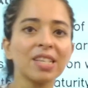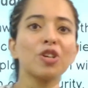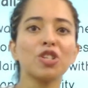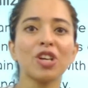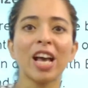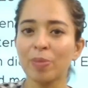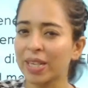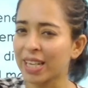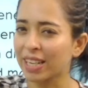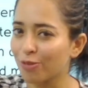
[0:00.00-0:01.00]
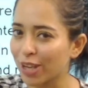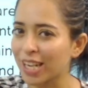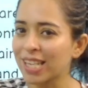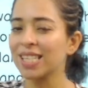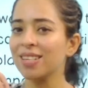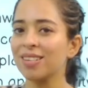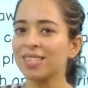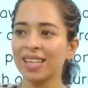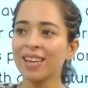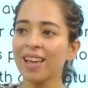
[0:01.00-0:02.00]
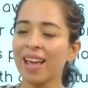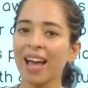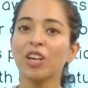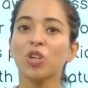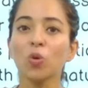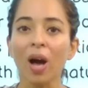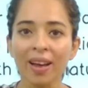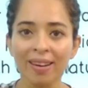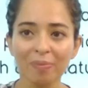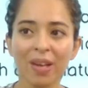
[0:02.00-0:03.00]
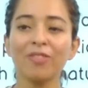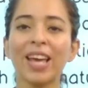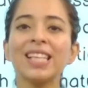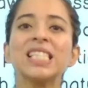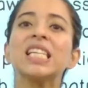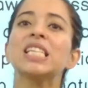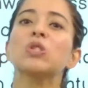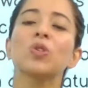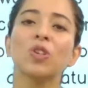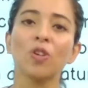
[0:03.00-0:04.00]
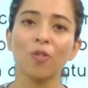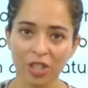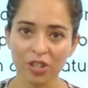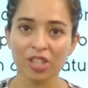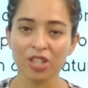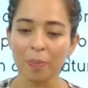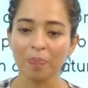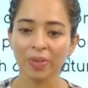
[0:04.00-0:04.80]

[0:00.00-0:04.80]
literature has been taken very seriously and you are a very serious student of literature.